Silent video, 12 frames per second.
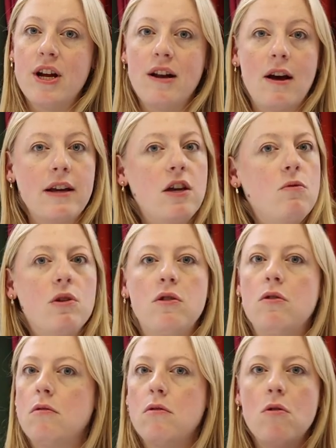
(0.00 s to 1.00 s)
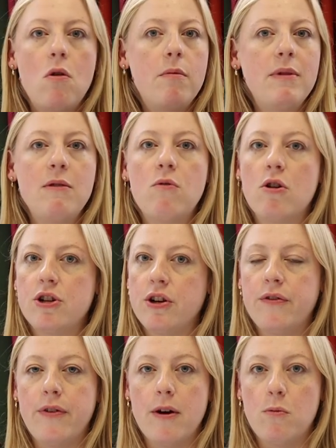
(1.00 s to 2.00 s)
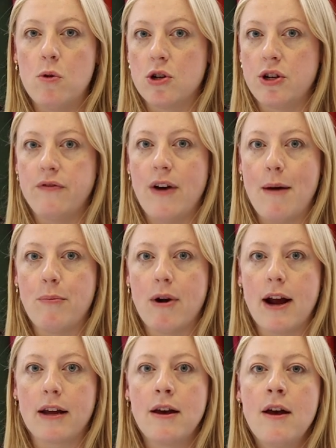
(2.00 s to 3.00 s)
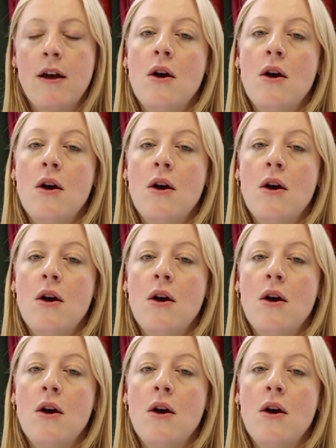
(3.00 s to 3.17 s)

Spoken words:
it like you would normally wash a fabric,